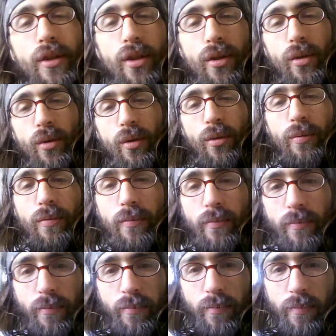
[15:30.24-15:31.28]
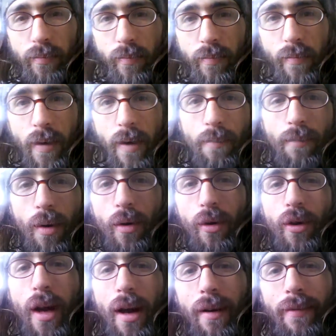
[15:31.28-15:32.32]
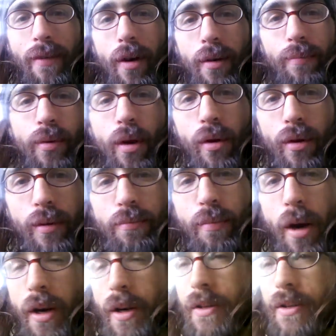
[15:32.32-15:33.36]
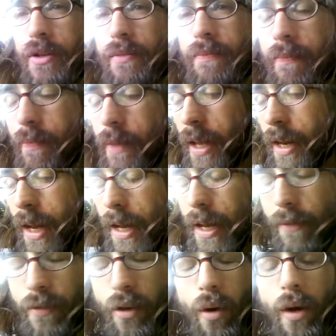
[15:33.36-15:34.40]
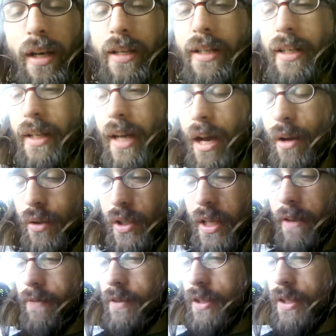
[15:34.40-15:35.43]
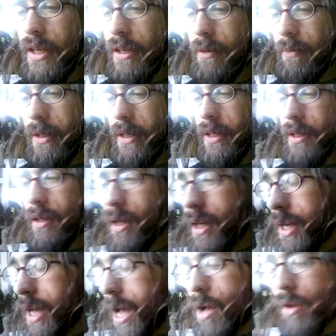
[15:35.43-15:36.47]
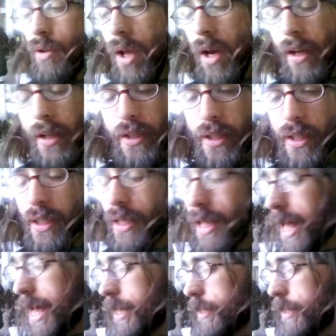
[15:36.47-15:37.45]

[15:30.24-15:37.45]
into a motor out of all broken parts. And I have no idea how safe it's going to be, how long it's going to